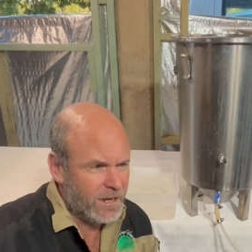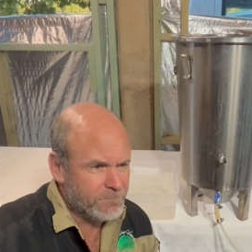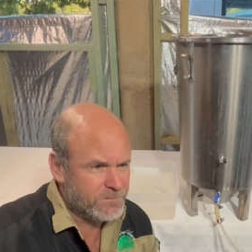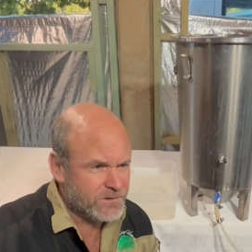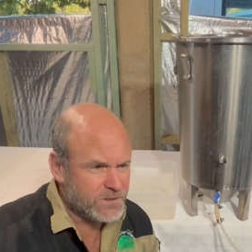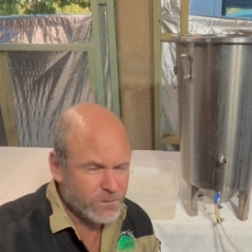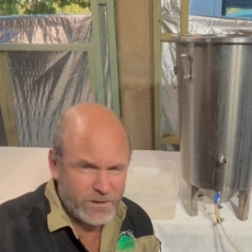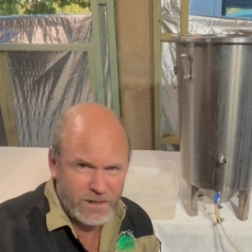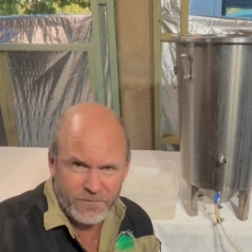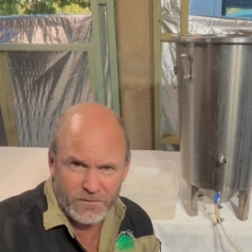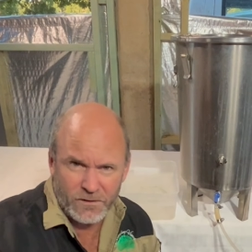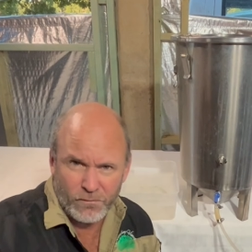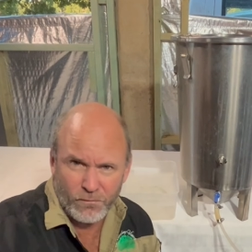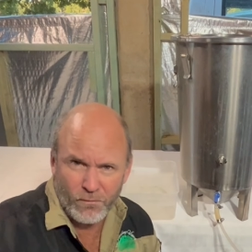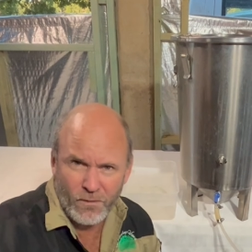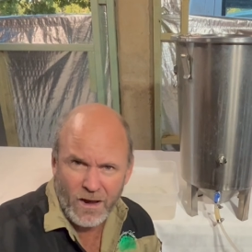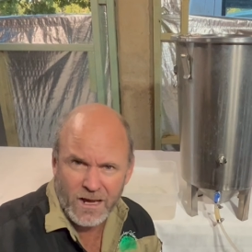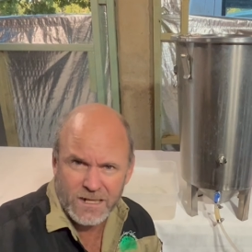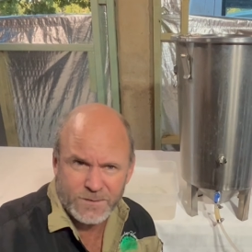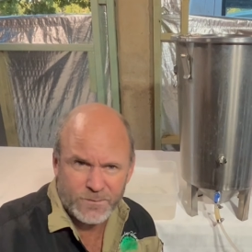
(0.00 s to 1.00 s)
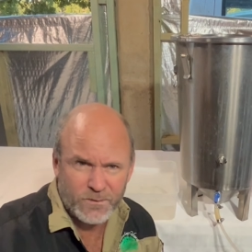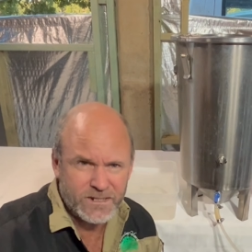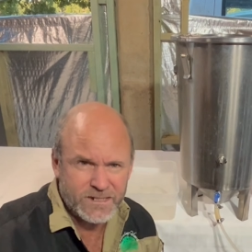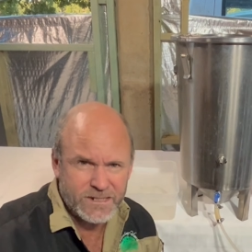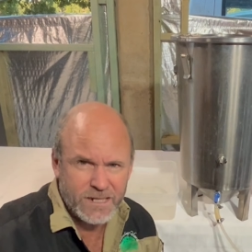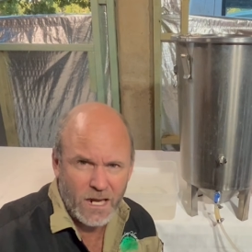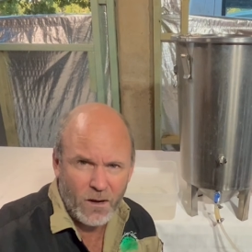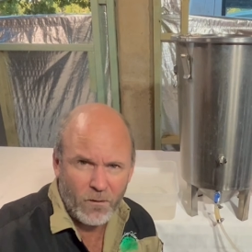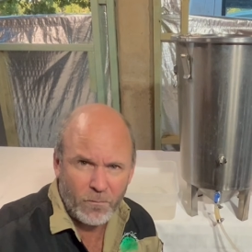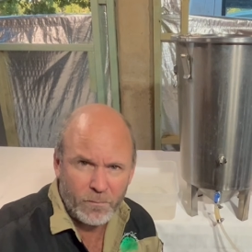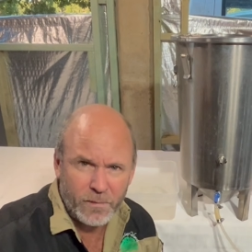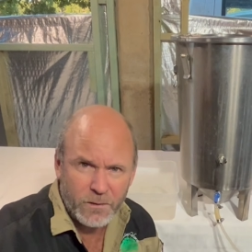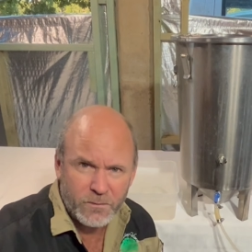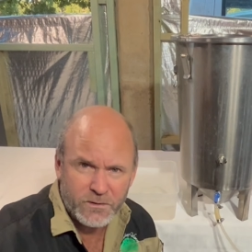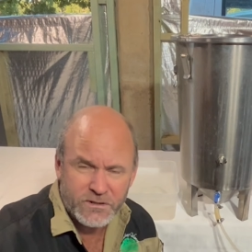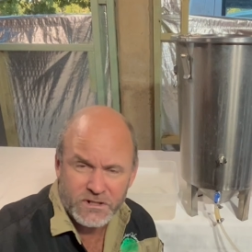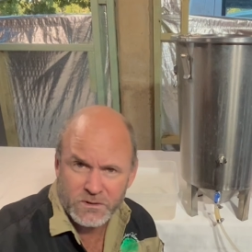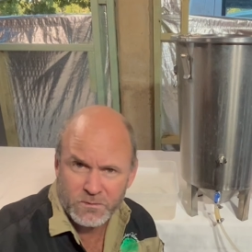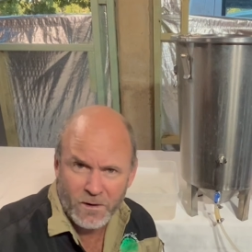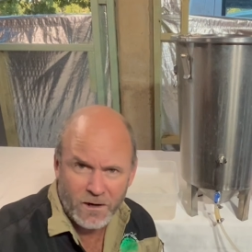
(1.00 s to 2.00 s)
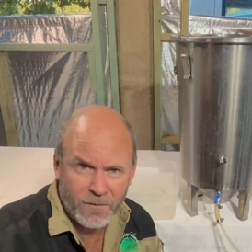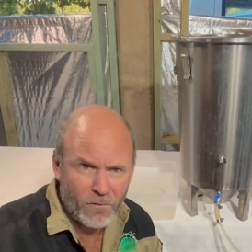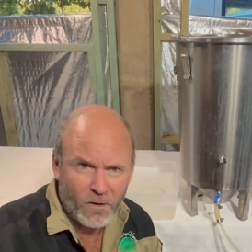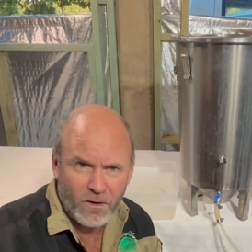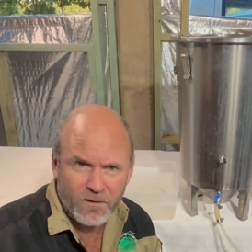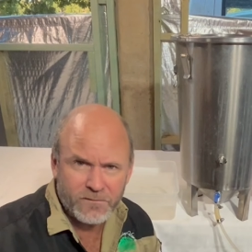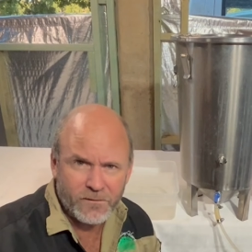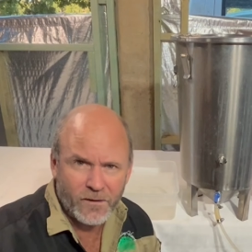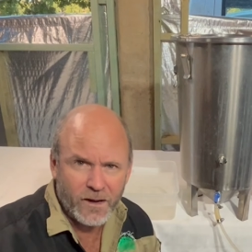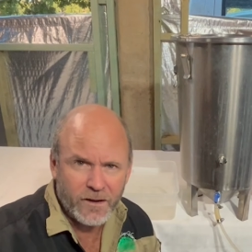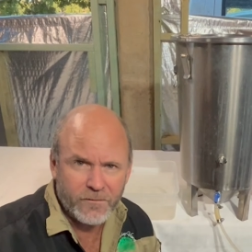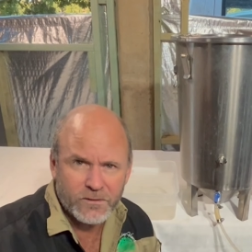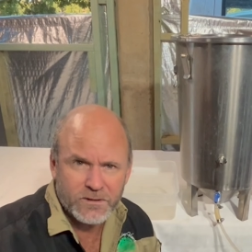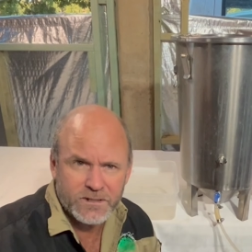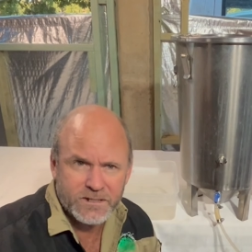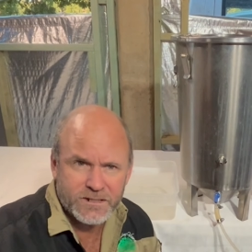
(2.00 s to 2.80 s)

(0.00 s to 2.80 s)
to even a raspberry sour beer, which is one of my favourites.